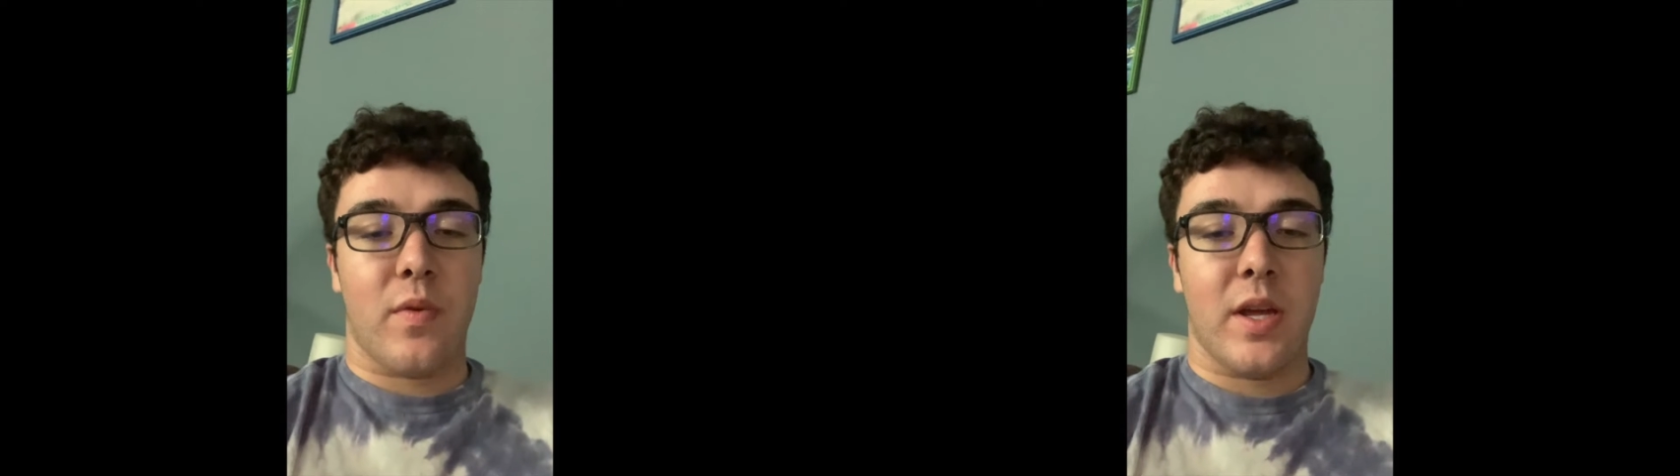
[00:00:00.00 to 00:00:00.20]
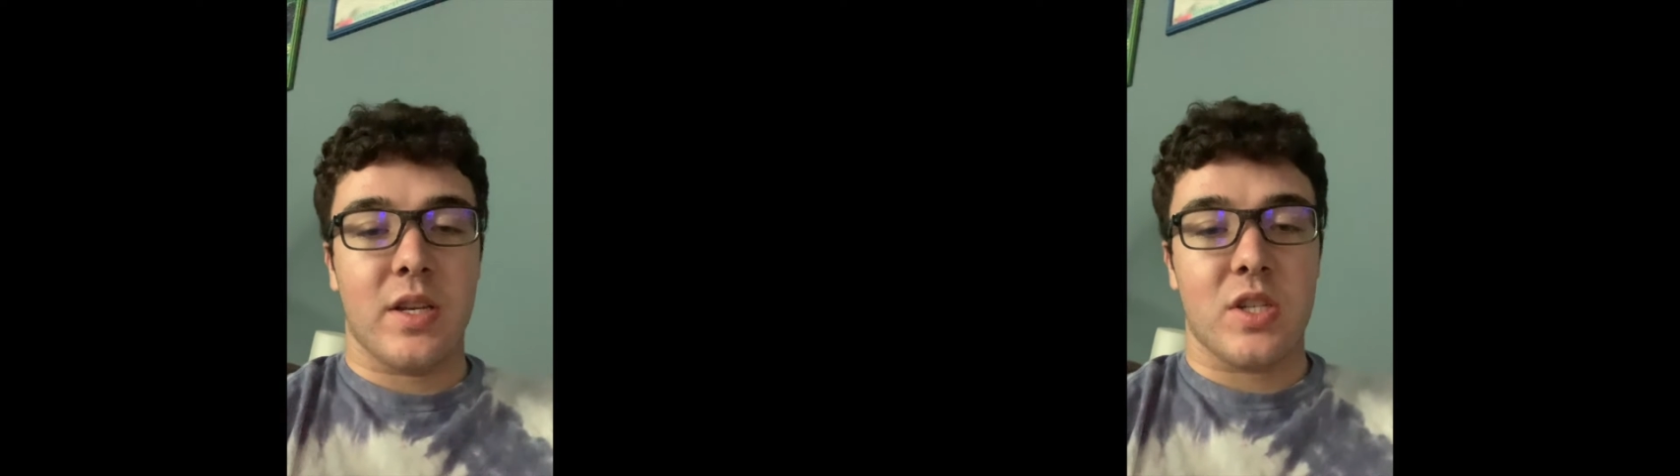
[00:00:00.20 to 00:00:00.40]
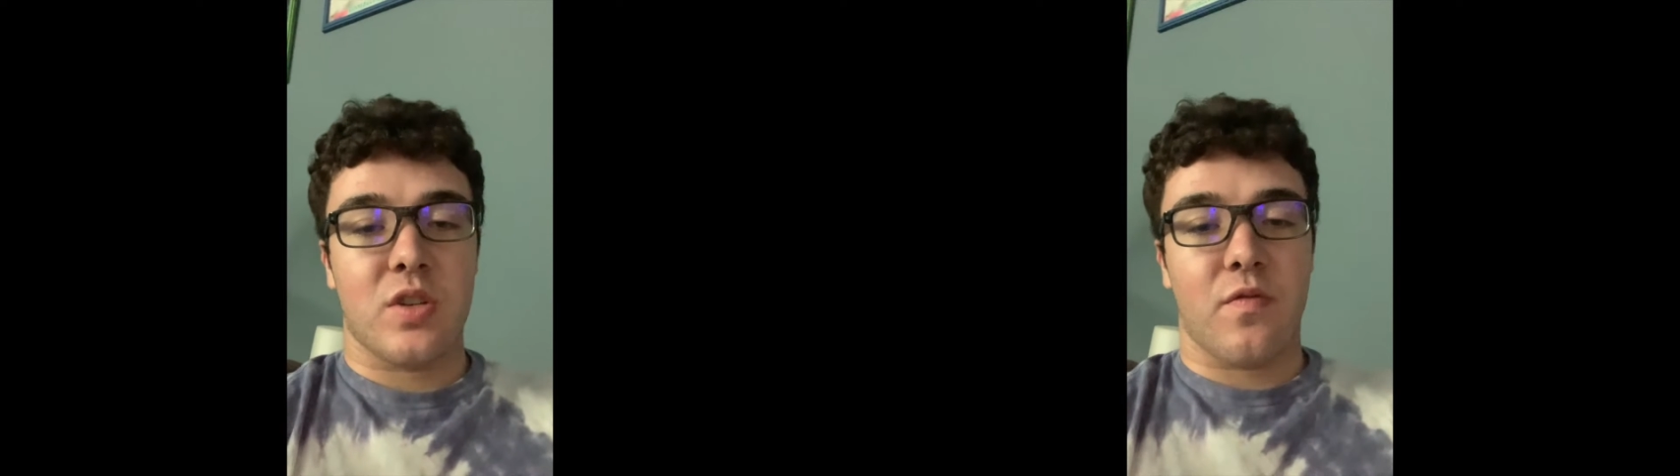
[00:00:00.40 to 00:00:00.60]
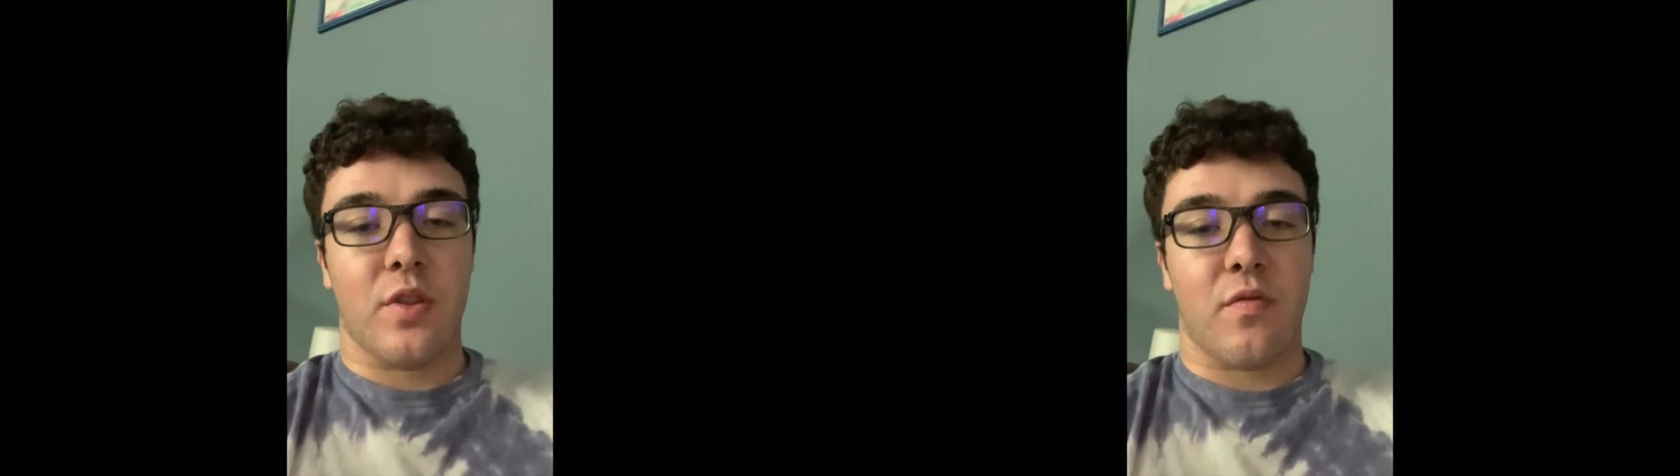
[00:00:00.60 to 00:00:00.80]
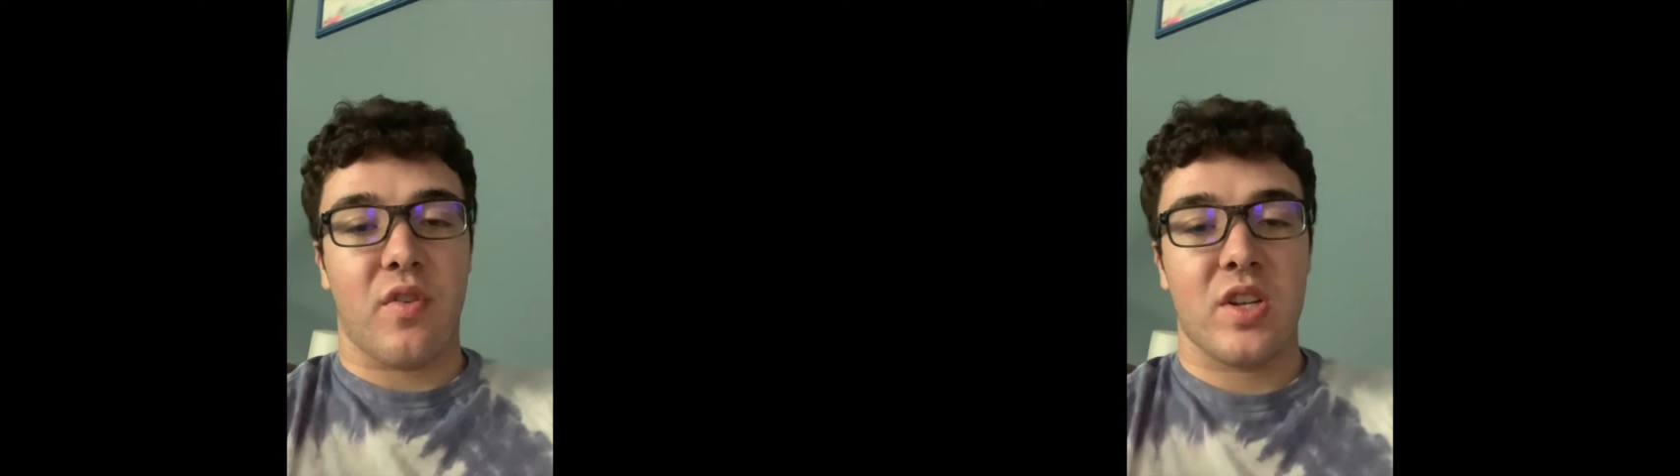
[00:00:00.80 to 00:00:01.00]
re-edition for
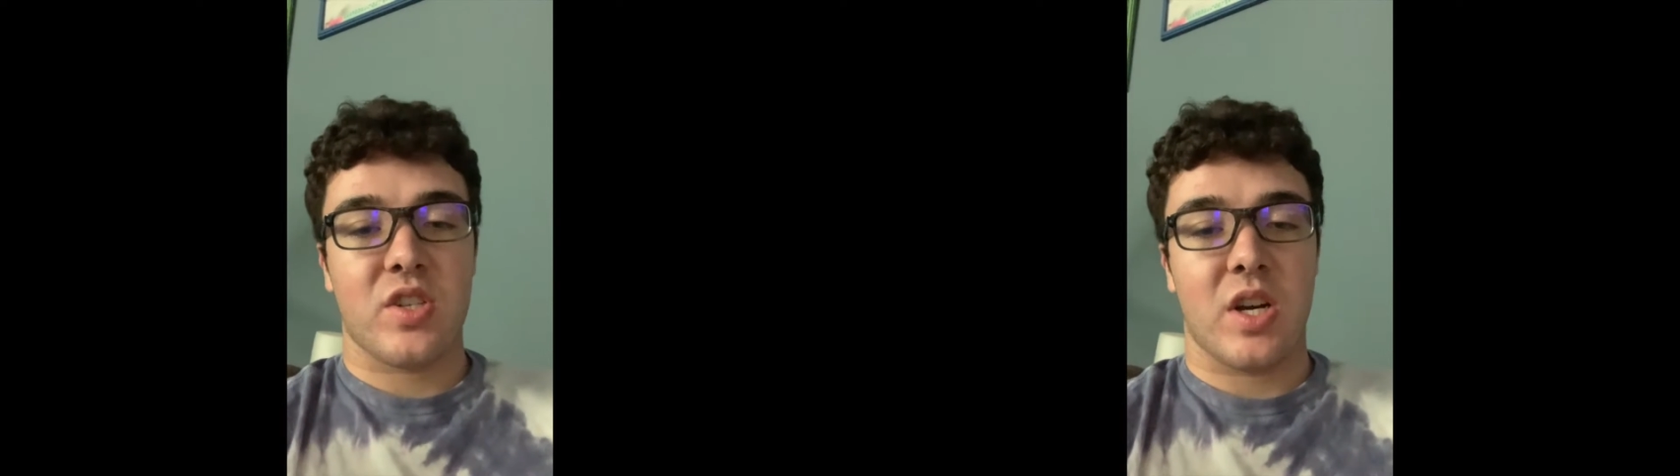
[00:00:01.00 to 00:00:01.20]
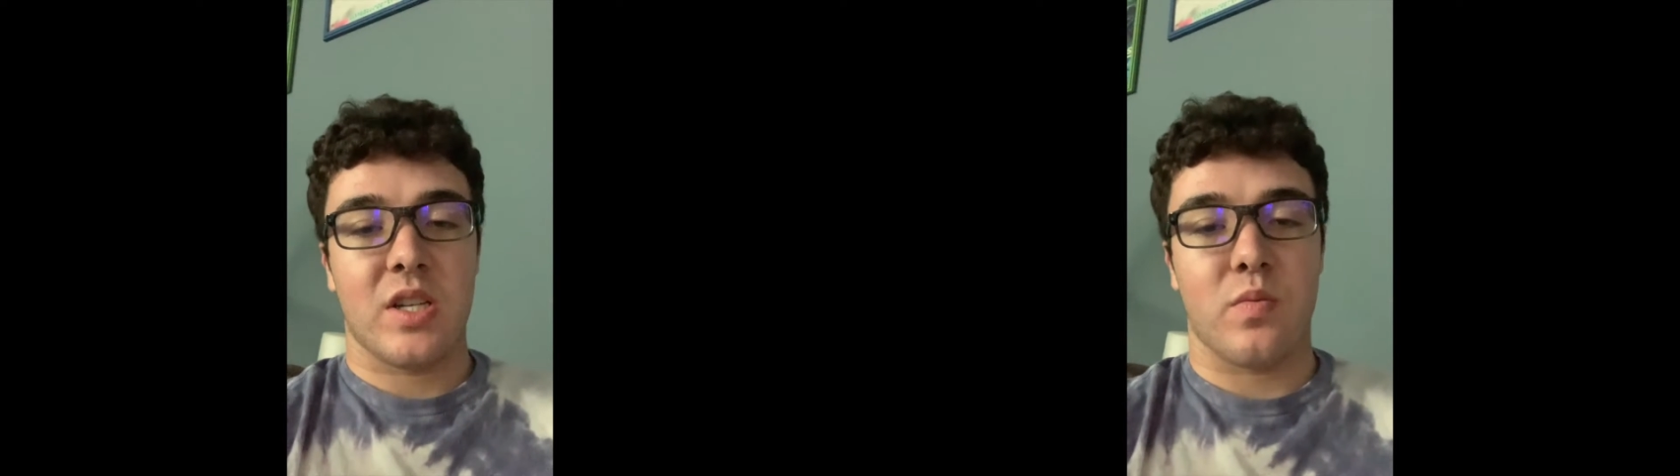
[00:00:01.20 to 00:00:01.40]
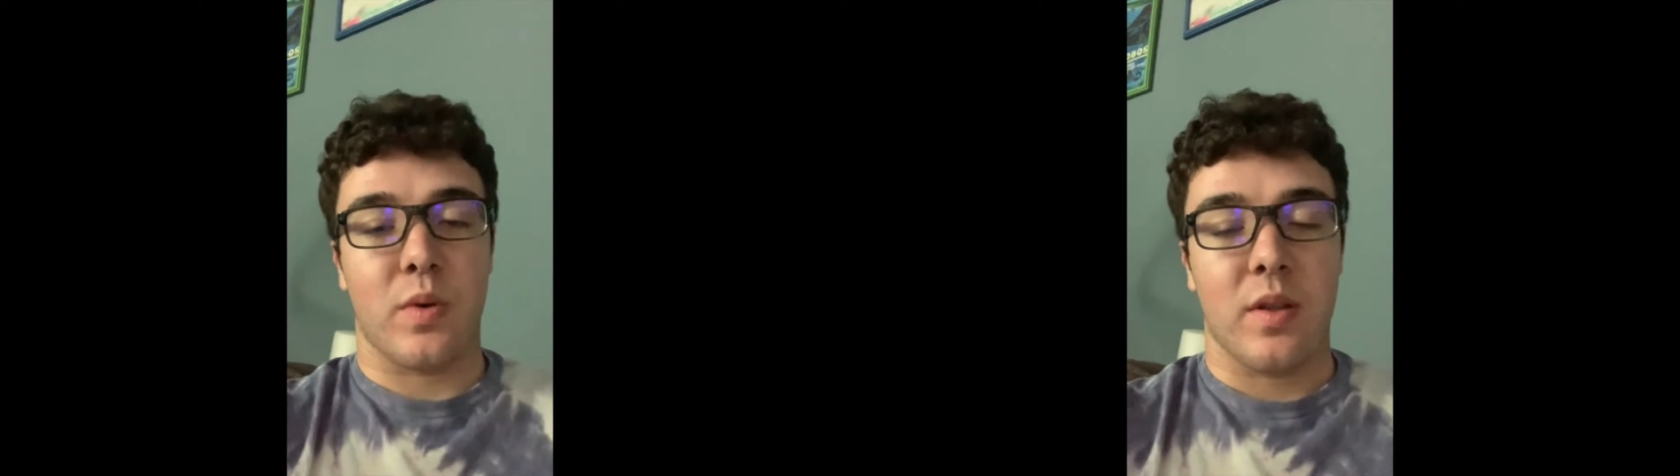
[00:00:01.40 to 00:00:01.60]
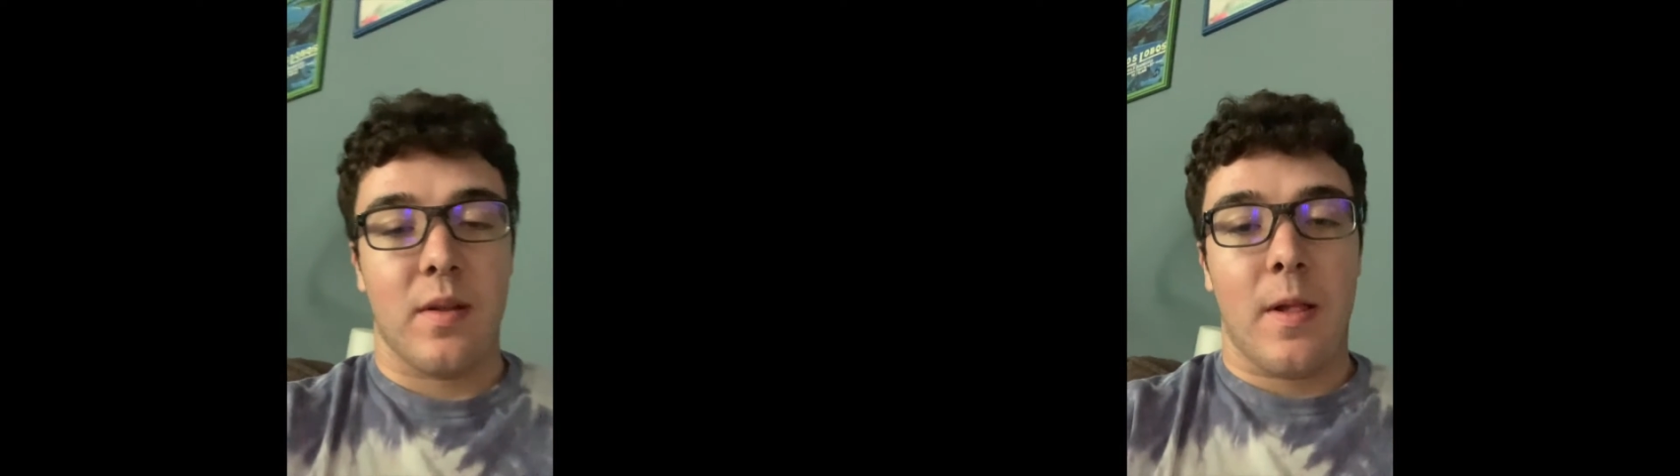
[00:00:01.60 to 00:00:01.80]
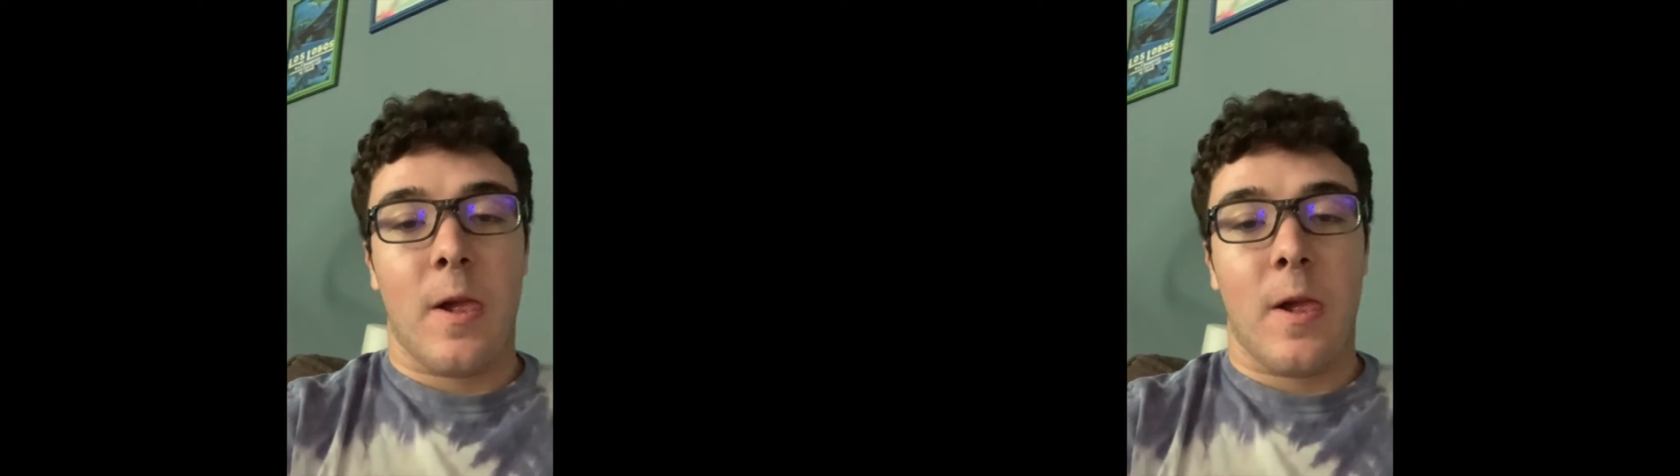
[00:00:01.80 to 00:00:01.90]
the franchise with